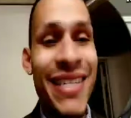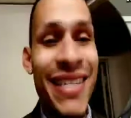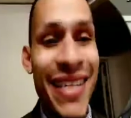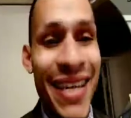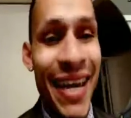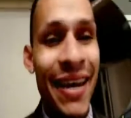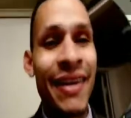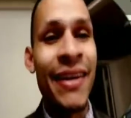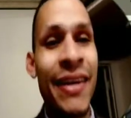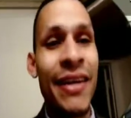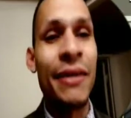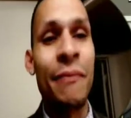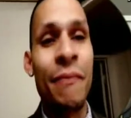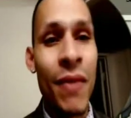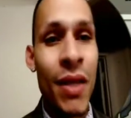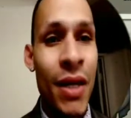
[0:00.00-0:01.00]
it.
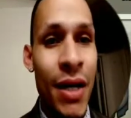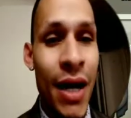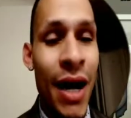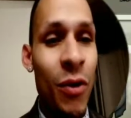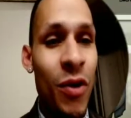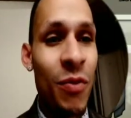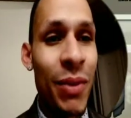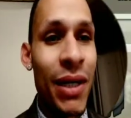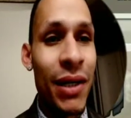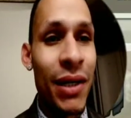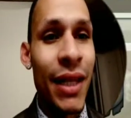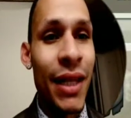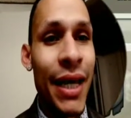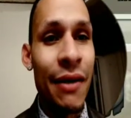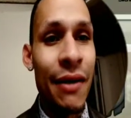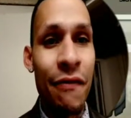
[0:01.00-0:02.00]
We've been a clan
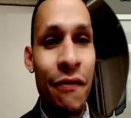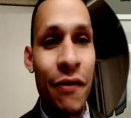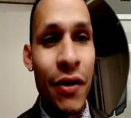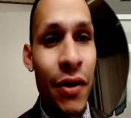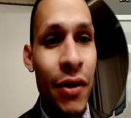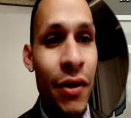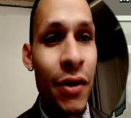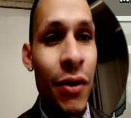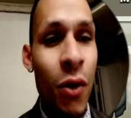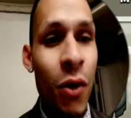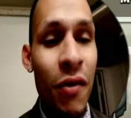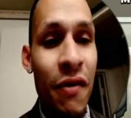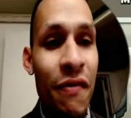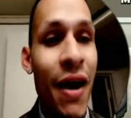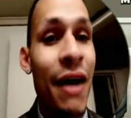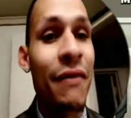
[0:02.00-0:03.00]
for over
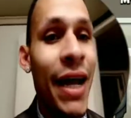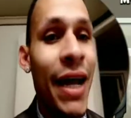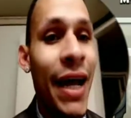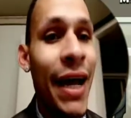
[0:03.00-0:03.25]
5.5 years